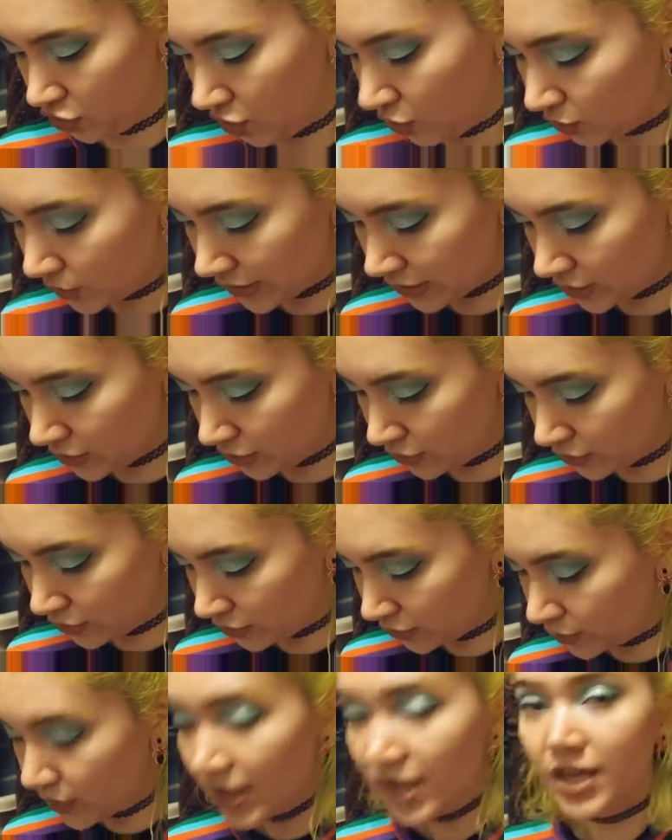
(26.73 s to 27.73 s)
show it to
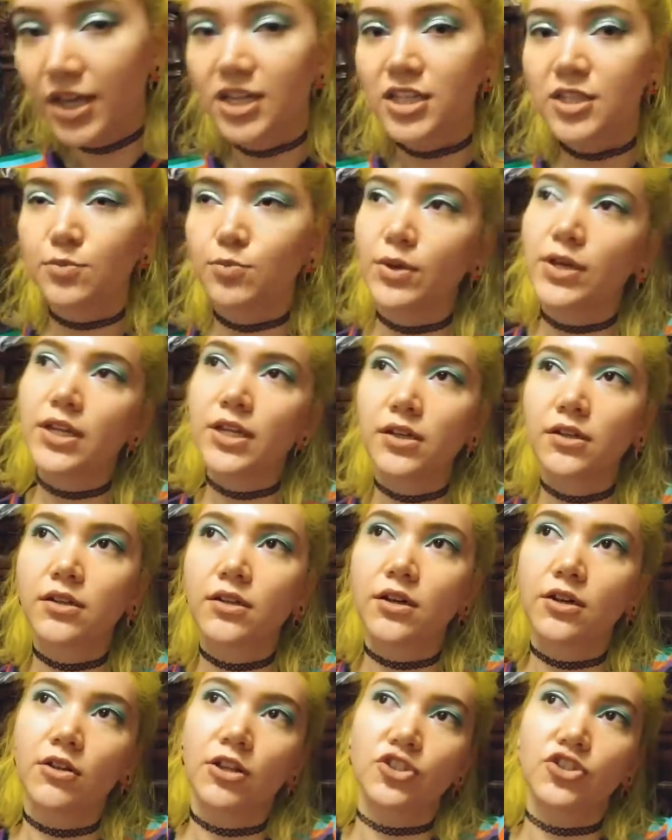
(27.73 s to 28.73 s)
you. It's
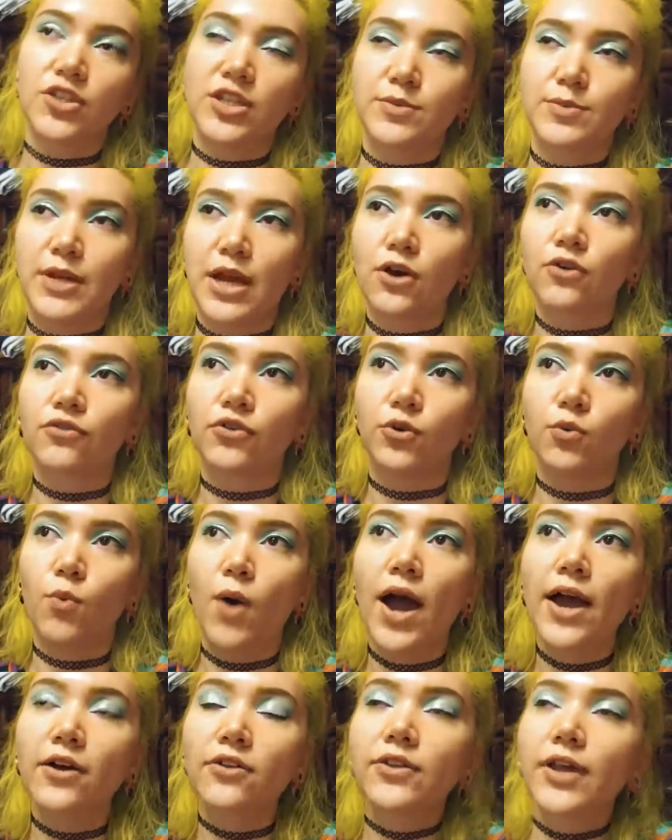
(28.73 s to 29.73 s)
been a collection that's been out for a
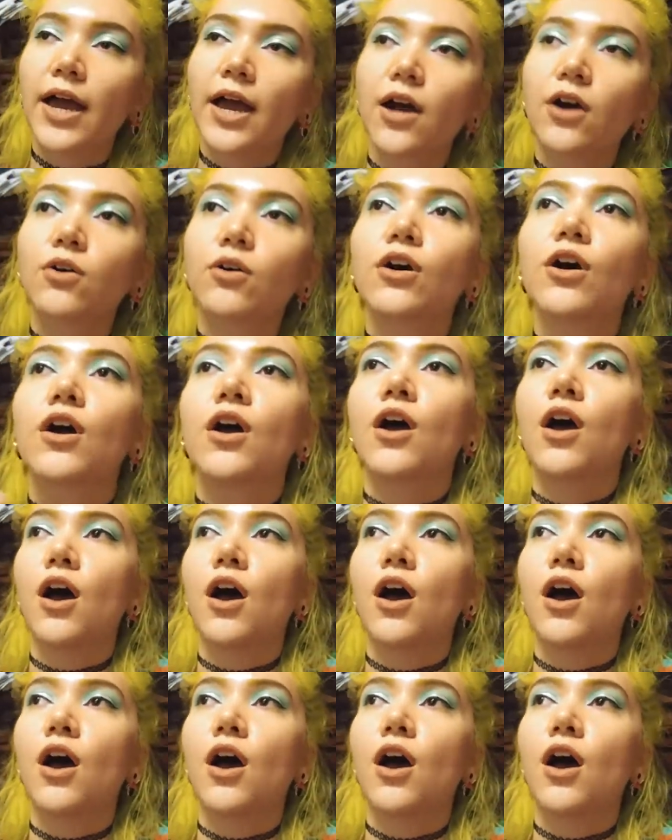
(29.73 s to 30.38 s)
while now.